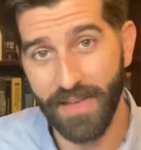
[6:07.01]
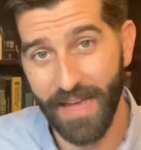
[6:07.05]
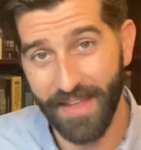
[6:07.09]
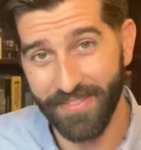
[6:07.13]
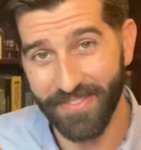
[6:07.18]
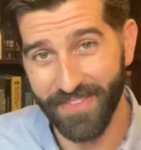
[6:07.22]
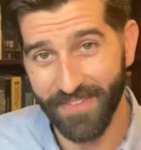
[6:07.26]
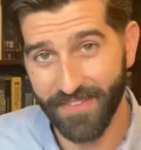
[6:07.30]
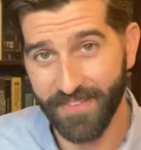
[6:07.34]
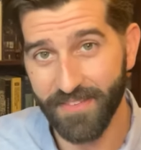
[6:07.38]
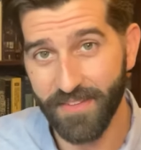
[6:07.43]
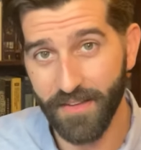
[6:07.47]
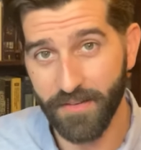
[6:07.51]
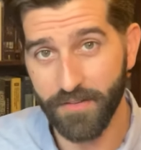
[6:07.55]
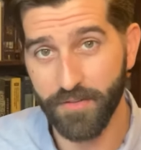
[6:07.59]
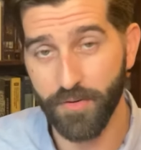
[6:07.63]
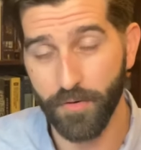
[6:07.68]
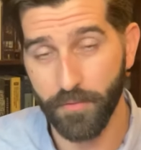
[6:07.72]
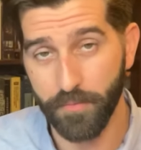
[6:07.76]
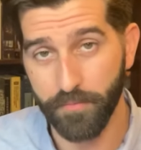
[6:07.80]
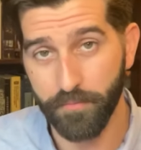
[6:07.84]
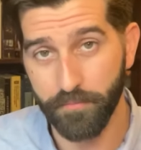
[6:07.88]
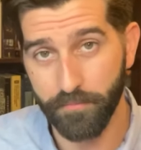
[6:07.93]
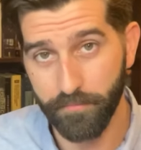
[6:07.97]
at the
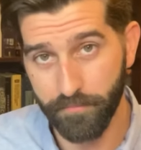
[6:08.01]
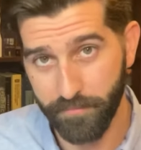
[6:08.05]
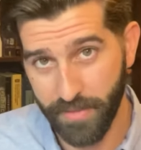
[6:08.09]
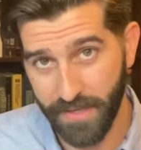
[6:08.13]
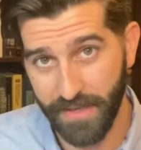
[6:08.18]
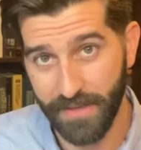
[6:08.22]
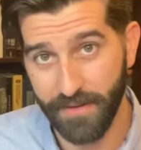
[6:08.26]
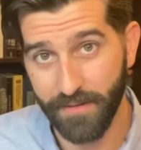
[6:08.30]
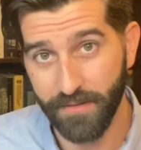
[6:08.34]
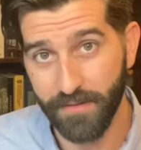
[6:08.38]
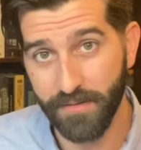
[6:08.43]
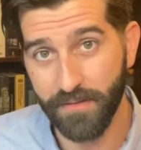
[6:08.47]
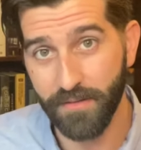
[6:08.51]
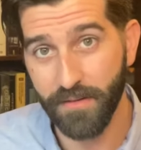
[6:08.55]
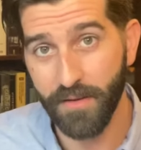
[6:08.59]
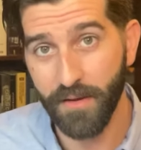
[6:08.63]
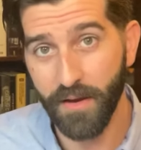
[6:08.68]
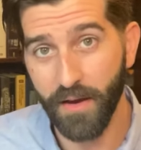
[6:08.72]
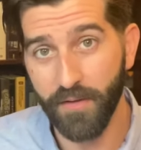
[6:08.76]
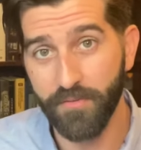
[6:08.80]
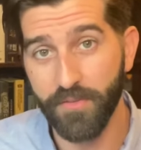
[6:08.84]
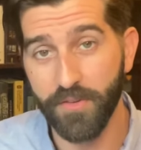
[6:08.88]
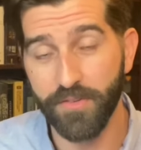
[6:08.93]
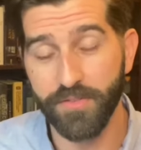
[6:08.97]
center piece
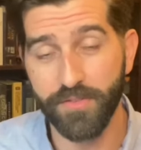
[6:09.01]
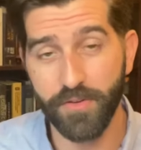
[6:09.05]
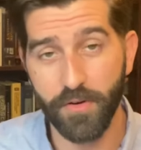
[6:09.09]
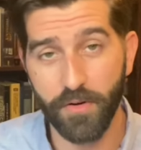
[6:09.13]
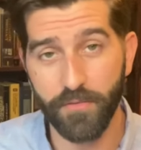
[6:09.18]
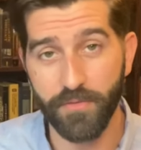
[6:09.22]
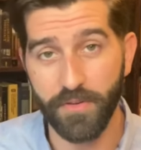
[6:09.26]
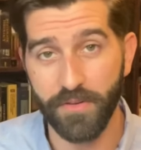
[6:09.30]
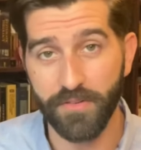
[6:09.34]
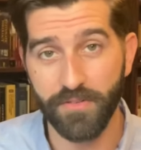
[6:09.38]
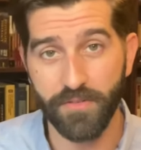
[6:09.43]
of the service.